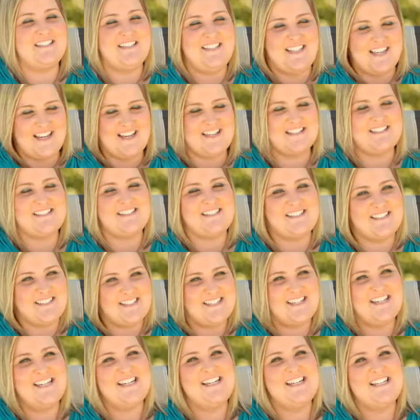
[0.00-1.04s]
Yes,
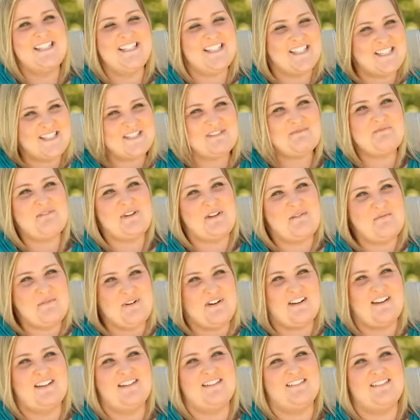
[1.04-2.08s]
this is what I
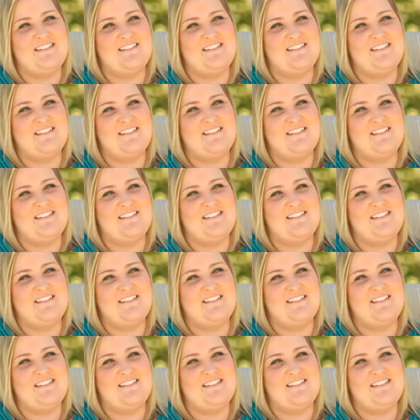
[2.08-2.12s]
want.